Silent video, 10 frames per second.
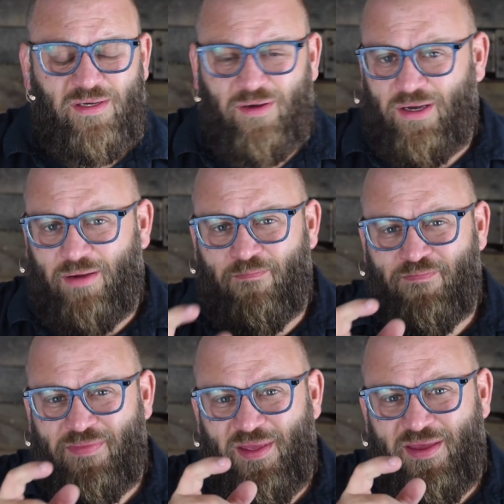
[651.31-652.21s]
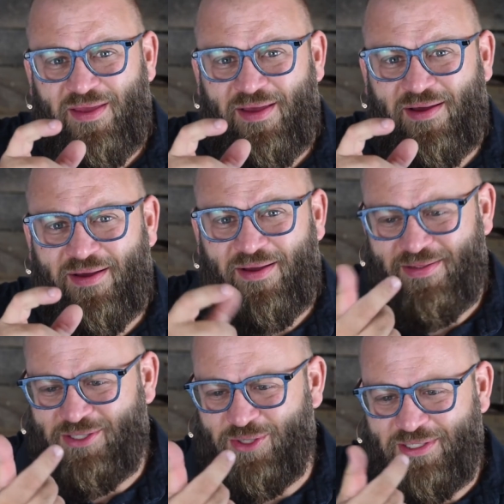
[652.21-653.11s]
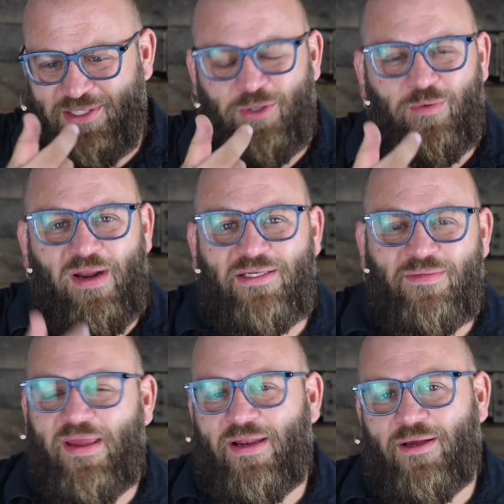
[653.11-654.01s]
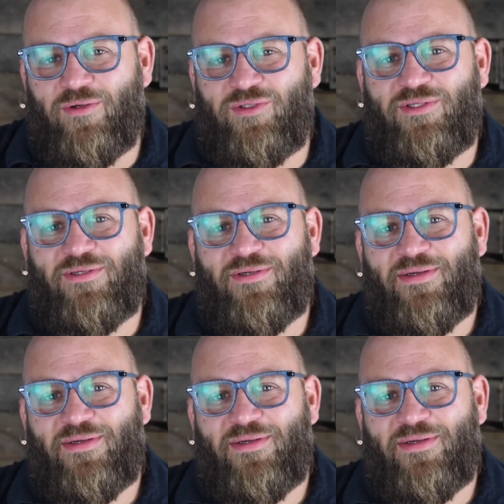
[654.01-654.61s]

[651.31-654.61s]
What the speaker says: So these little red tomatoes.